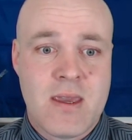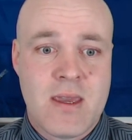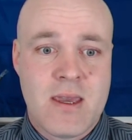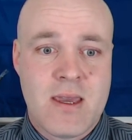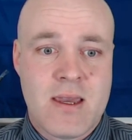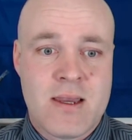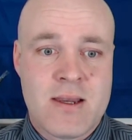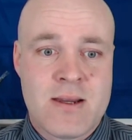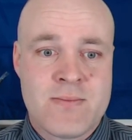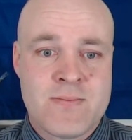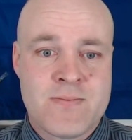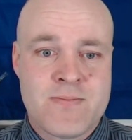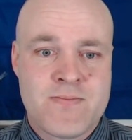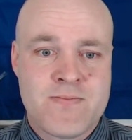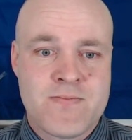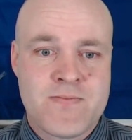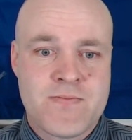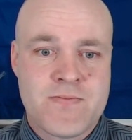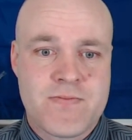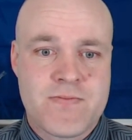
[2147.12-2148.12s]

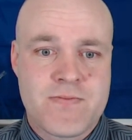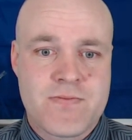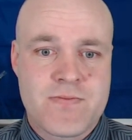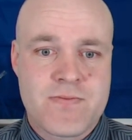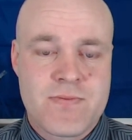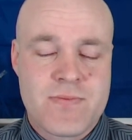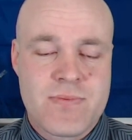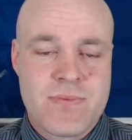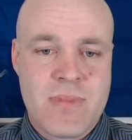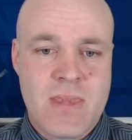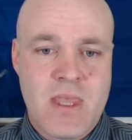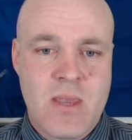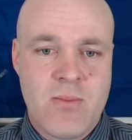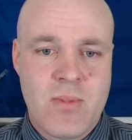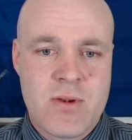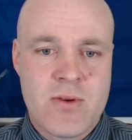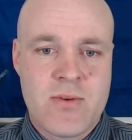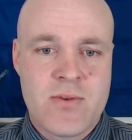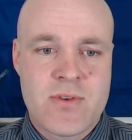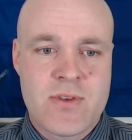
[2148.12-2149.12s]

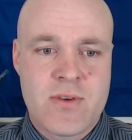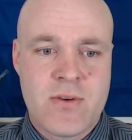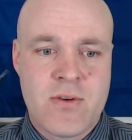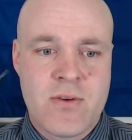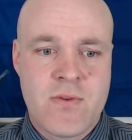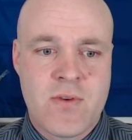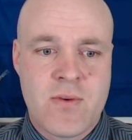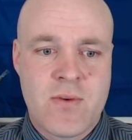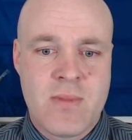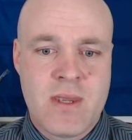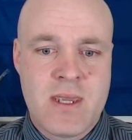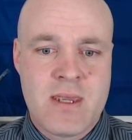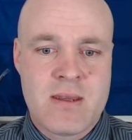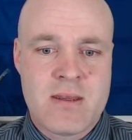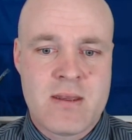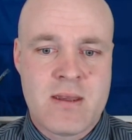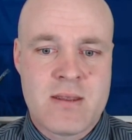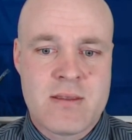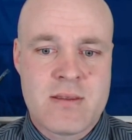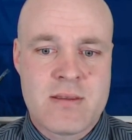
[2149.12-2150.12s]
But also for me,
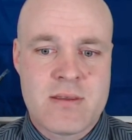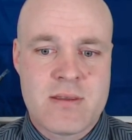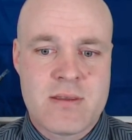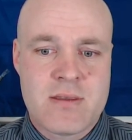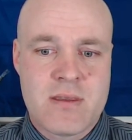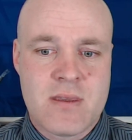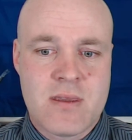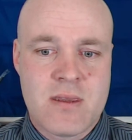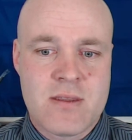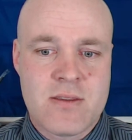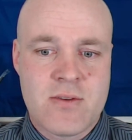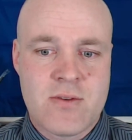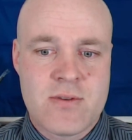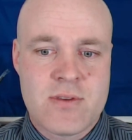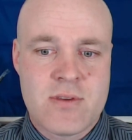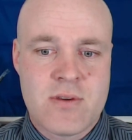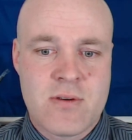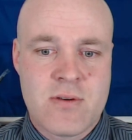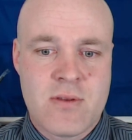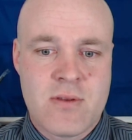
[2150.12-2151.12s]
it's
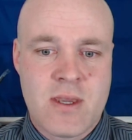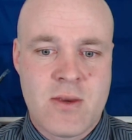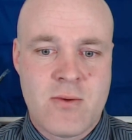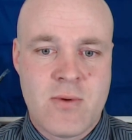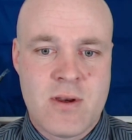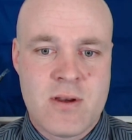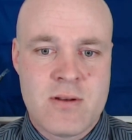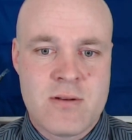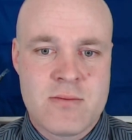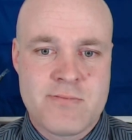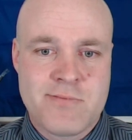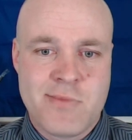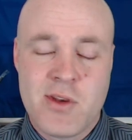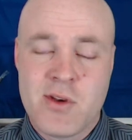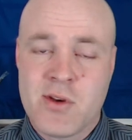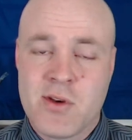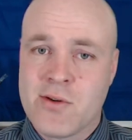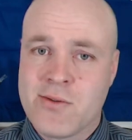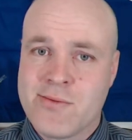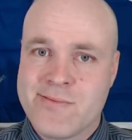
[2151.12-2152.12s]
also like, well, you
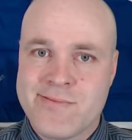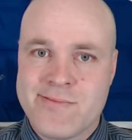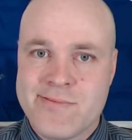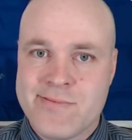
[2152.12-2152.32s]
know,